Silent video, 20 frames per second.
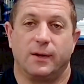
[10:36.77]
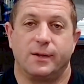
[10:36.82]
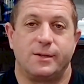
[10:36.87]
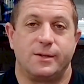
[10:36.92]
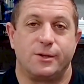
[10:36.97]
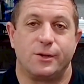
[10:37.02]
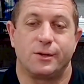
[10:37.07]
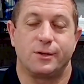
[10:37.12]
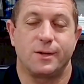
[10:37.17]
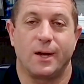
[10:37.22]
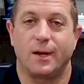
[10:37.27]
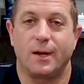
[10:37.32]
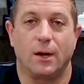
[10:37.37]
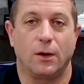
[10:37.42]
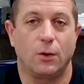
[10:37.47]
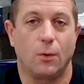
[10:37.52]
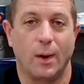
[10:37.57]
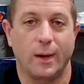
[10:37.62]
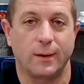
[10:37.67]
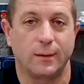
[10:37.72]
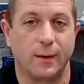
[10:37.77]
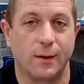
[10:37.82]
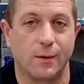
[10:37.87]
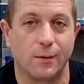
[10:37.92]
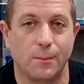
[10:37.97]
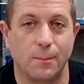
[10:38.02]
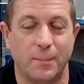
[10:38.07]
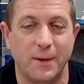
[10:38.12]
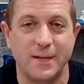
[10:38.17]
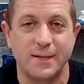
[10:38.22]
It's just like a quick
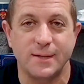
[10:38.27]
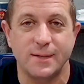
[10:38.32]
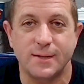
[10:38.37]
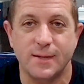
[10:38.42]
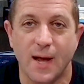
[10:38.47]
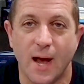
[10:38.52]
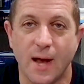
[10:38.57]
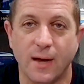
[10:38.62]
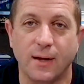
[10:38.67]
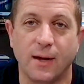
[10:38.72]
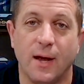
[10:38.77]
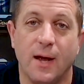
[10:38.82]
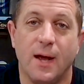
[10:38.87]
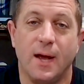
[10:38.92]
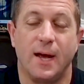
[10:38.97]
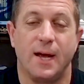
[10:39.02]
little pizza snack.